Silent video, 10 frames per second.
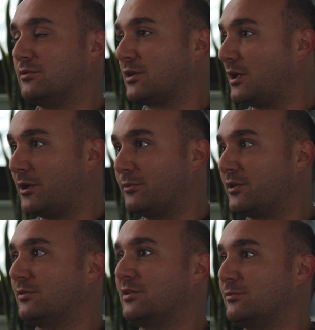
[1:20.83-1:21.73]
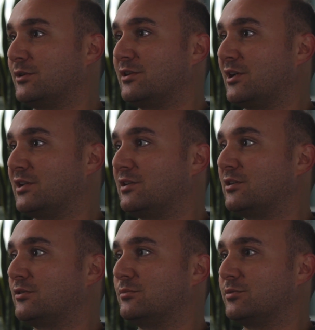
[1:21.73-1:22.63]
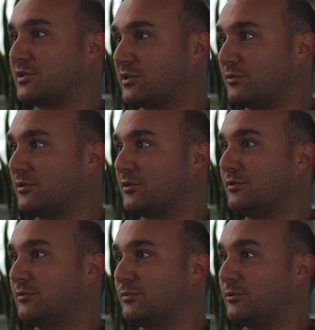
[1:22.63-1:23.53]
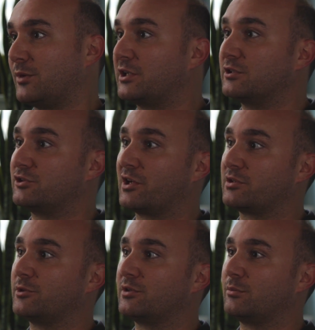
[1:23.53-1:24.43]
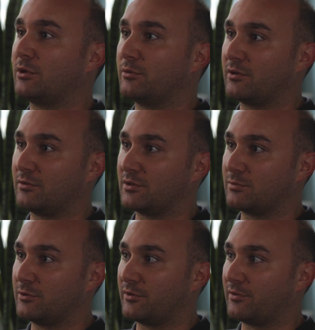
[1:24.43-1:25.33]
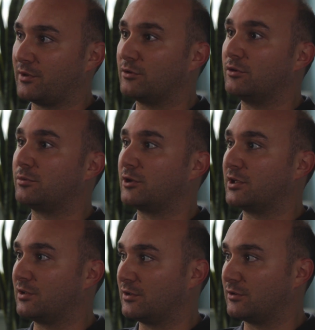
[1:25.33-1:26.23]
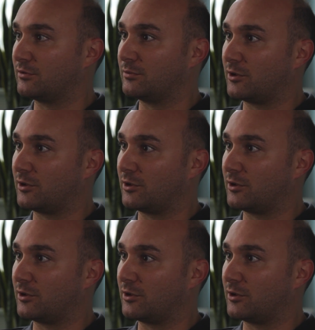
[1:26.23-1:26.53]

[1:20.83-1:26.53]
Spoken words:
come up with an idea, you'll pursue it, you'll make a judgment about whether it's worth incorporating it into a